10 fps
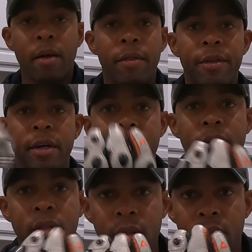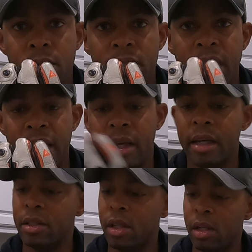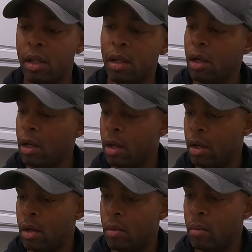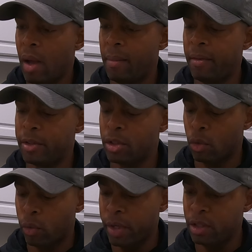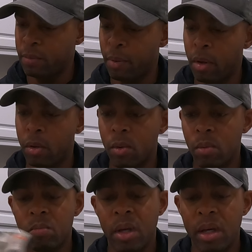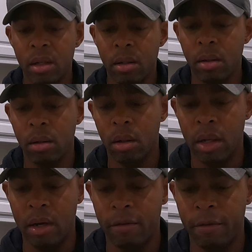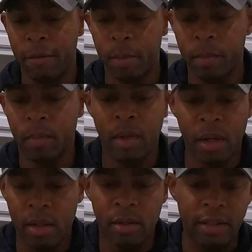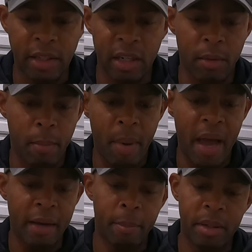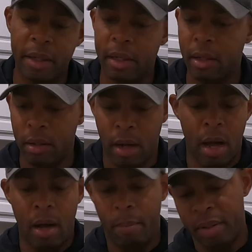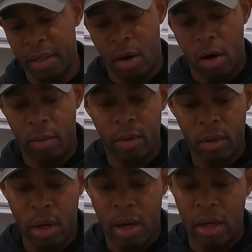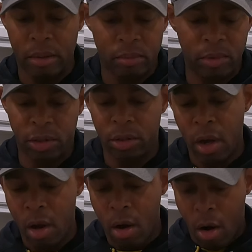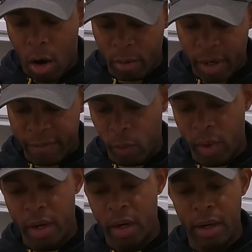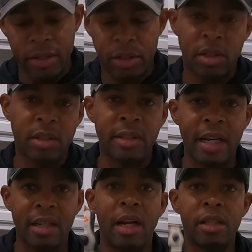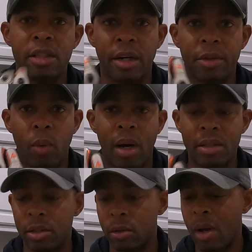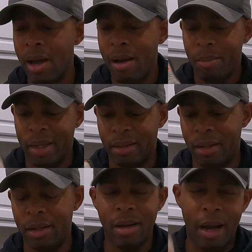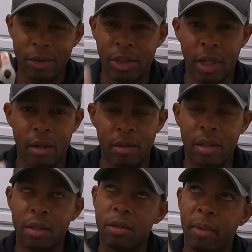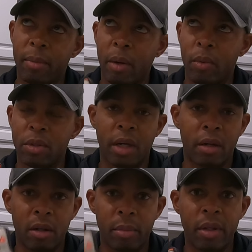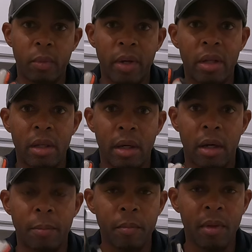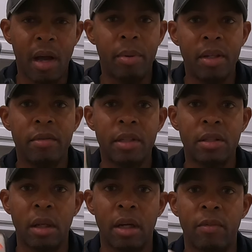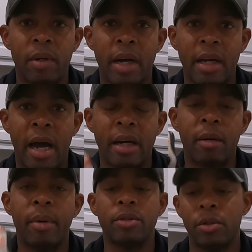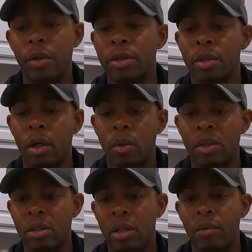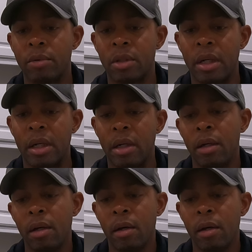this, the Dainese, I believe it's the Race Pro N glove, titanium back plate, plenty of armor, just armor everywhere and just technology out the wazoo. But I think I'll check on this, or maybe I won't check on it, but either way you can look it up. I believe this glove, when I got it about 2 years ago, this glove was a